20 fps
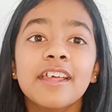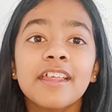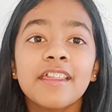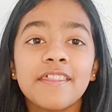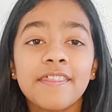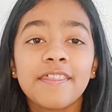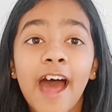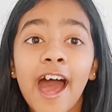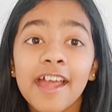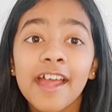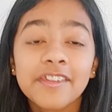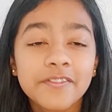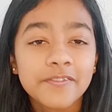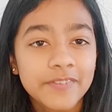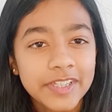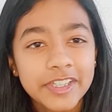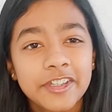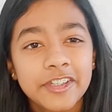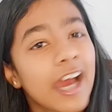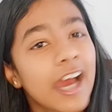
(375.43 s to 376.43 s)
that
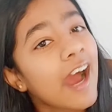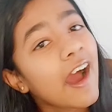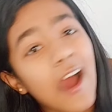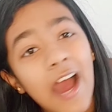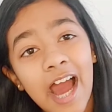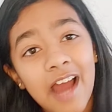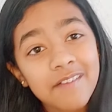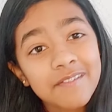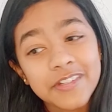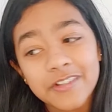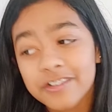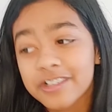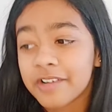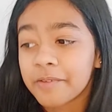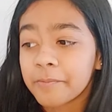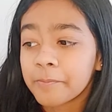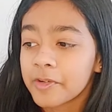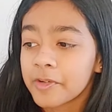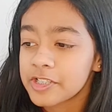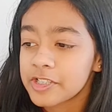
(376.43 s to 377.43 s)
video out after you're done
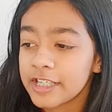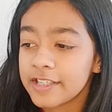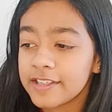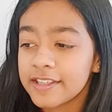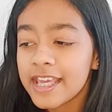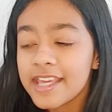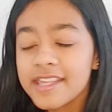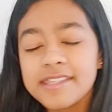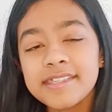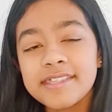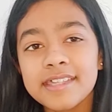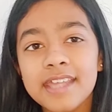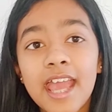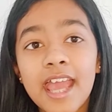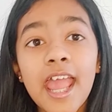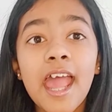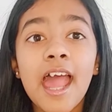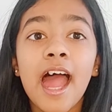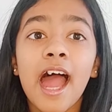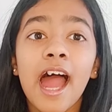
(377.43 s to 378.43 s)
watching this.
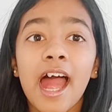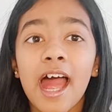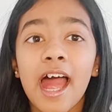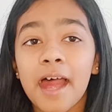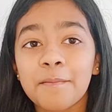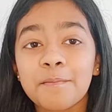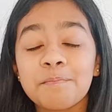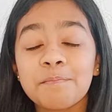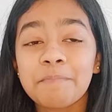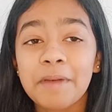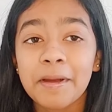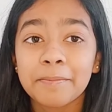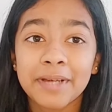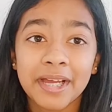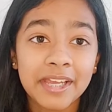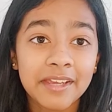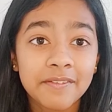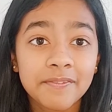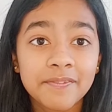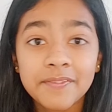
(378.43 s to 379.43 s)
But
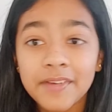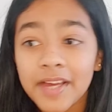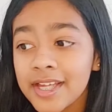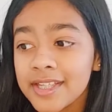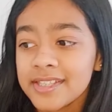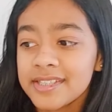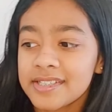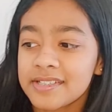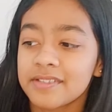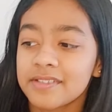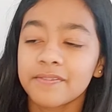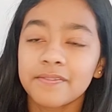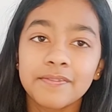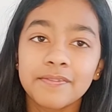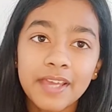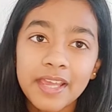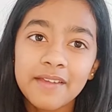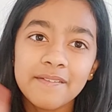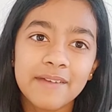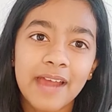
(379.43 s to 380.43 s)
my first
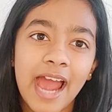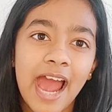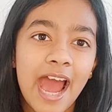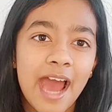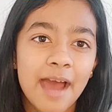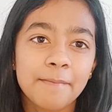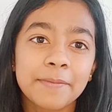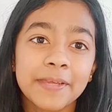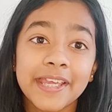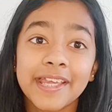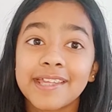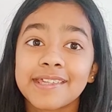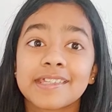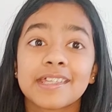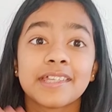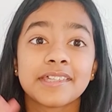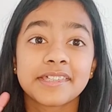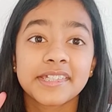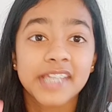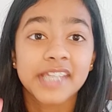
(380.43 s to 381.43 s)
favourite app is
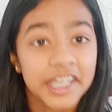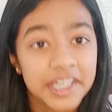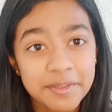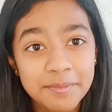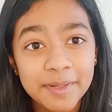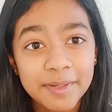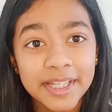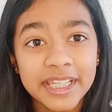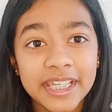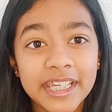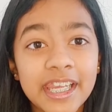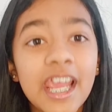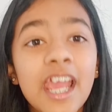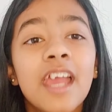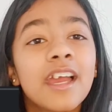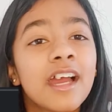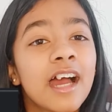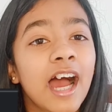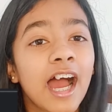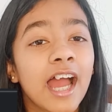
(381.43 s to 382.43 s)
Study Bunny.
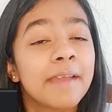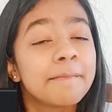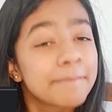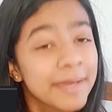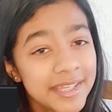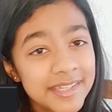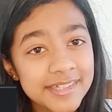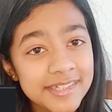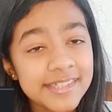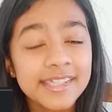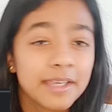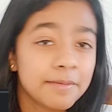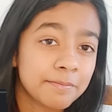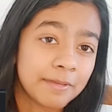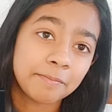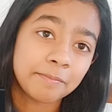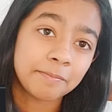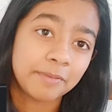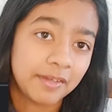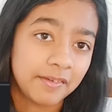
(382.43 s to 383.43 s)
I mentioned that in my
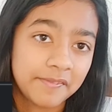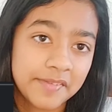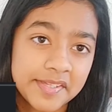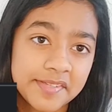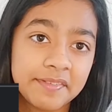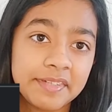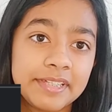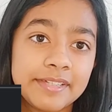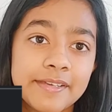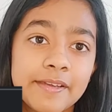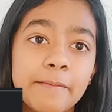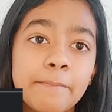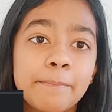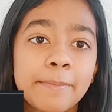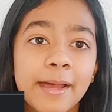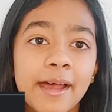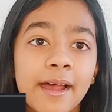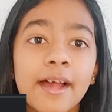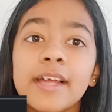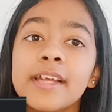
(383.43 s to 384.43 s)
previous video,
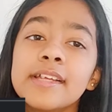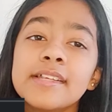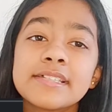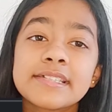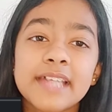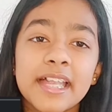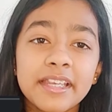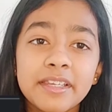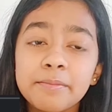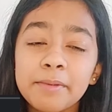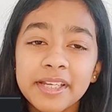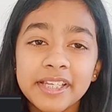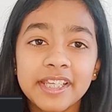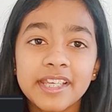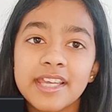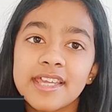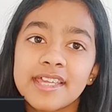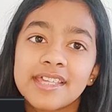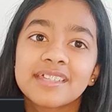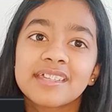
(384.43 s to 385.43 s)
but Study Bunny
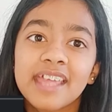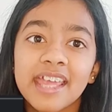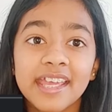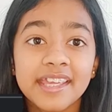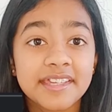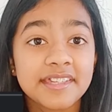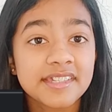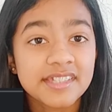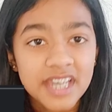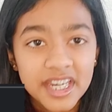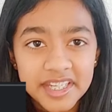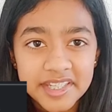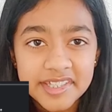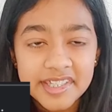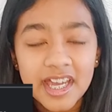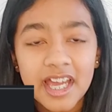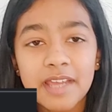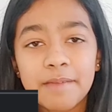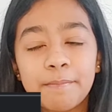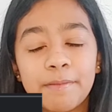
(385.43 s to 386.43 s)
is a study
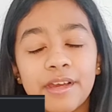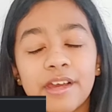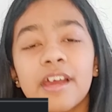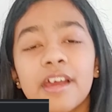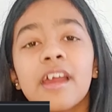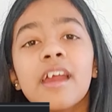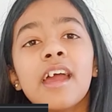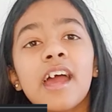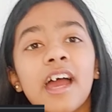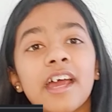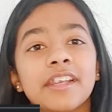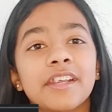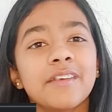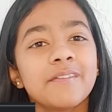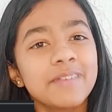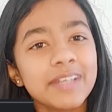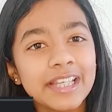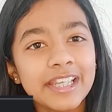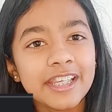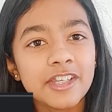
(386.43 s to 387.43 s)
timer, and I
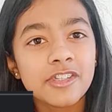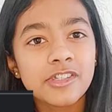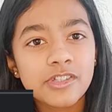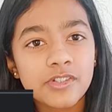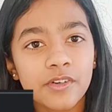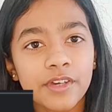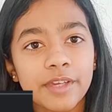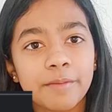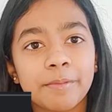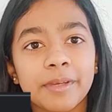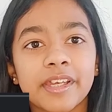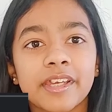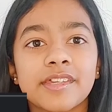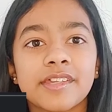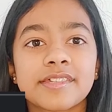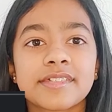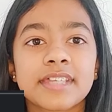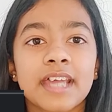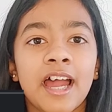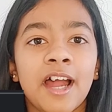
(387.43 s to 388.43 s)
really enjoy it because